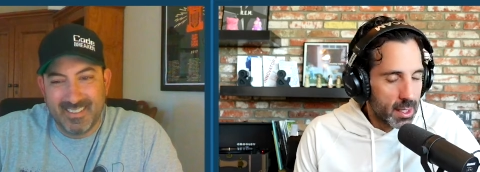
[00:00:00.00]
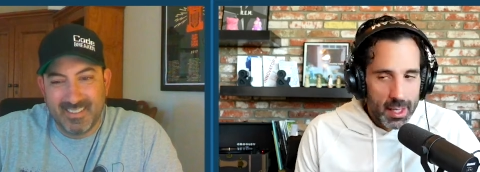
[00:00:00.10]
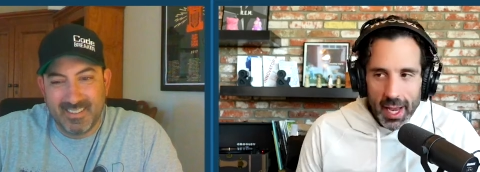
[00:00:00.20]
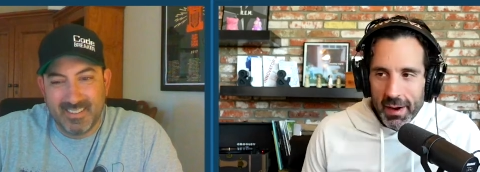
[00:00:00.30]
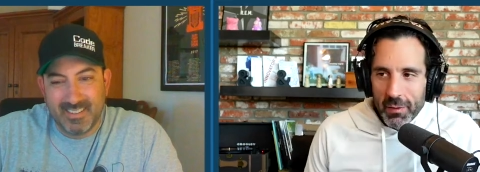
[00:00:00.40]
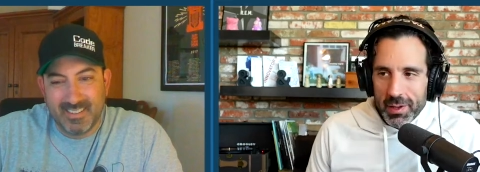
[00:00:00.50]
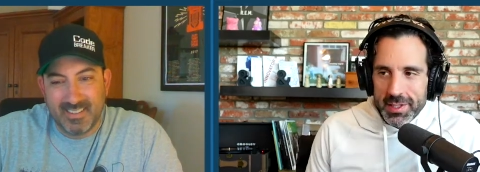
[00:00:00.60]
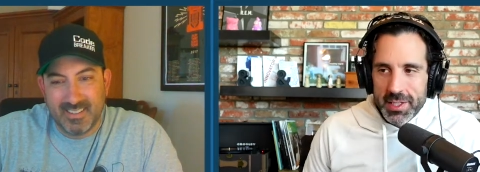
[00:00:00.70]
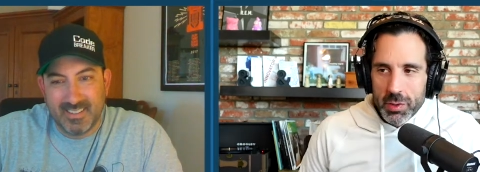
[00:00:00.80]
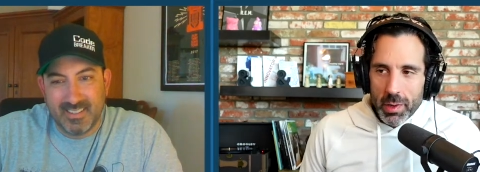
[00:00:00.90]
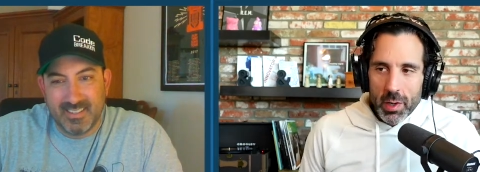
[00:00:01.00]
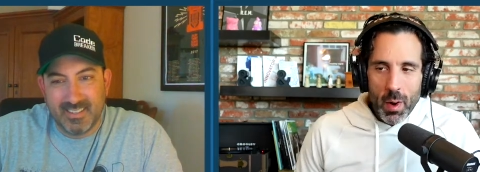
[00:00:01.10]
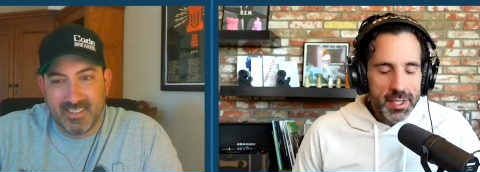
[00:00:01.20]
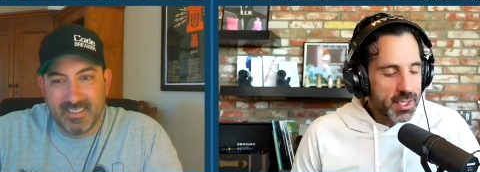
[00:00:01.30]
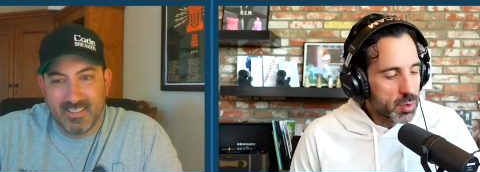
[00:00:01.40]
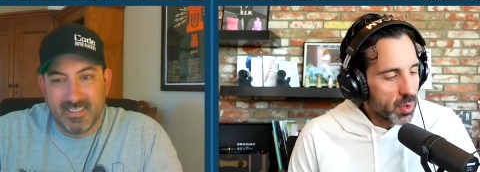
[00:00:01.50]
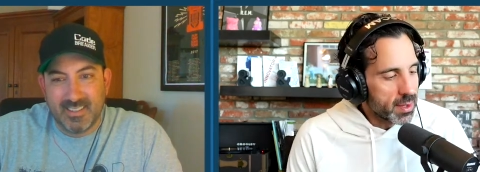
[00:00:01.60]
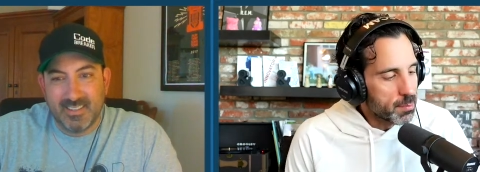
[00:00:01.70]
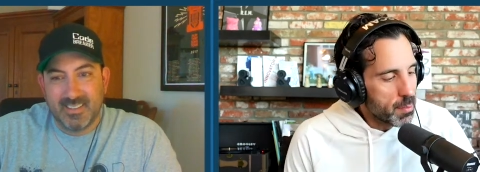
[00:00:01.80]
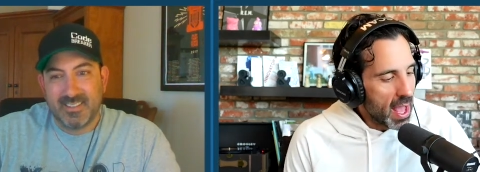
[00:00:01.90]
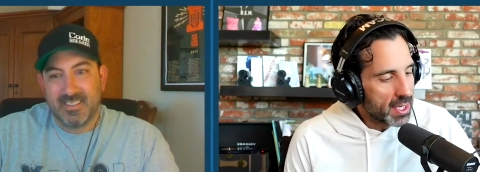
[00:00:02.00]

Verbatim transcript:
Speaker 1: Hey everyone, this is 3 Questions with Matt